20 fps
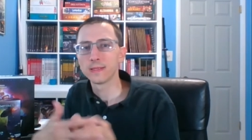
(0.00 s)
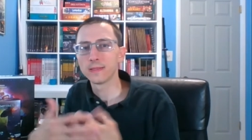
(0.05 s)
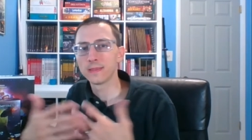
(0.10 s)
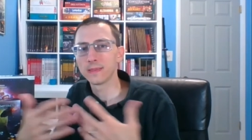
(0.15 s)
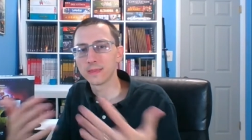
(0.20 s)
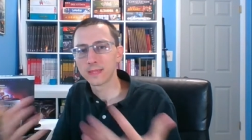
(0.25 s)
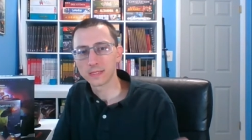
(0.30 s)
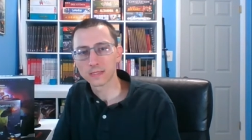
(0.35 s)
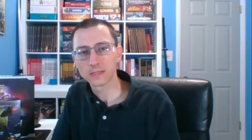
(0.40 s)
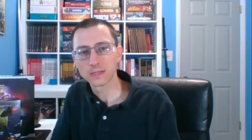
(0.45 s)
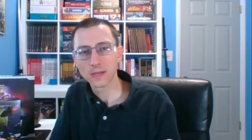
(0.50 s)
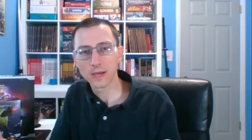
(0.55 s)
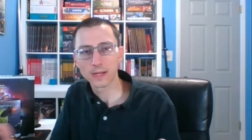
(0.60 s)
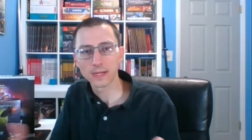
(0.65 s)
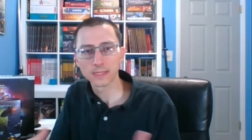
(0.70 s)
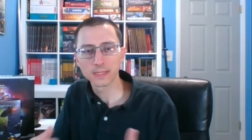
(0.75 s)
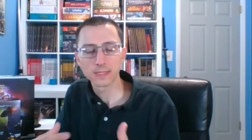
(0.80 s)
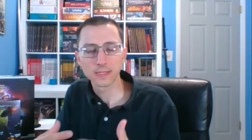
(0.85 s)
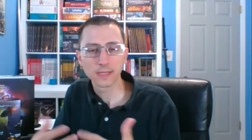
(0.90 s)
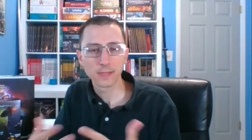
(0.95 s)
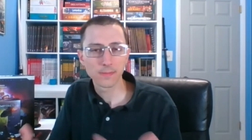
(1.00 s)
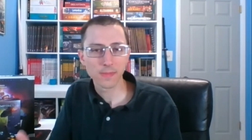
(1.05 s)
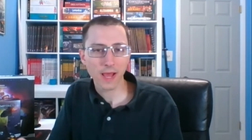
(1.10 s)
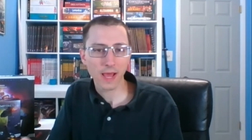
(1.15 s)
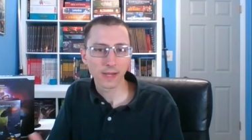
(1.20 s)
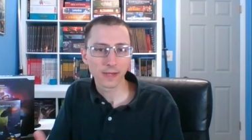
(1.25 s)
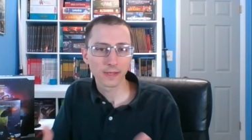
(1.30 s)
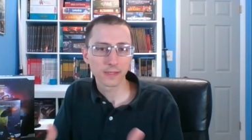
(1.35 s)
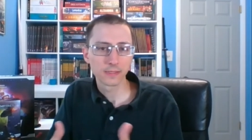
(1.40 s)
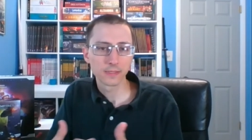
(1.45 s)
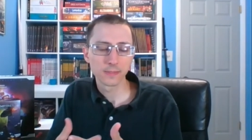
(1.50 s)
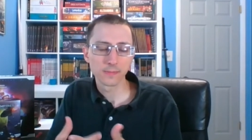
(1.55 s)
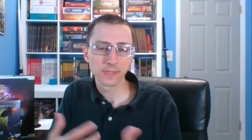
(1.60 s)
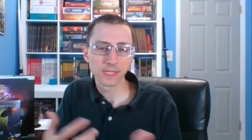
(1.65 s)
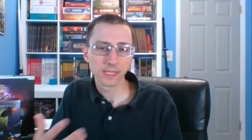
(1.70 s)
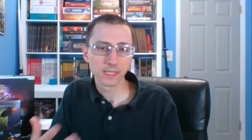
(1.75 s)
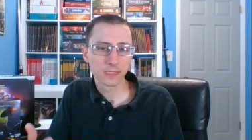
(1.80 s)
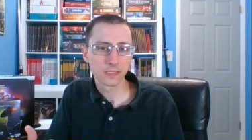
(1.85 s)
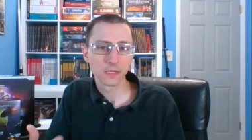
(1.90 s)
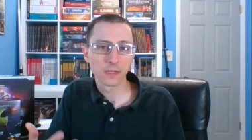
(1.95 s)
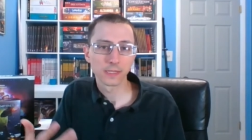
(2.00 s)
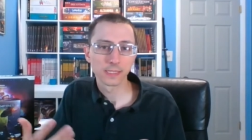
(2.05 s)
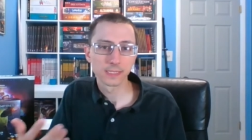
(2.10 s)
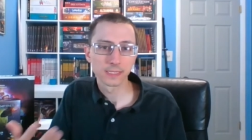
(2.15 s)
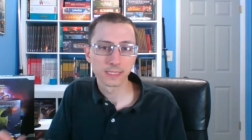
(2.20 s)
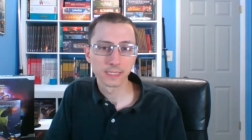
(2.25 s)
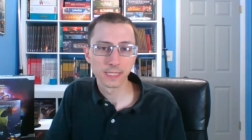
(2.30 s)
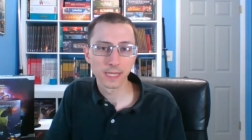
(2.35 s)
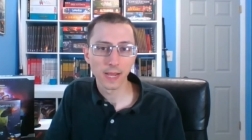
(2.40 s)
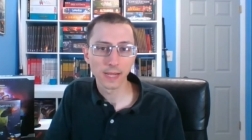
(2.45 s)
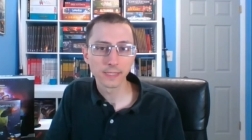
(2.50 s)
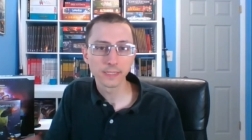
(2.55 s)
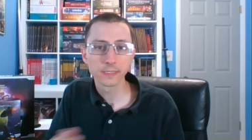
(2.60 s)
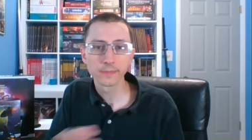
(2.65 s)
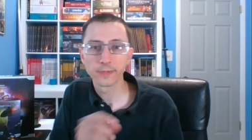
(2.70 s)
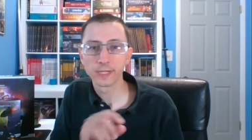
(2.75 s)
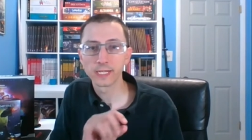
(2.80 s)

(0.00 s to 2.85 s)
that's not as thematic to me. That's not as nice, but it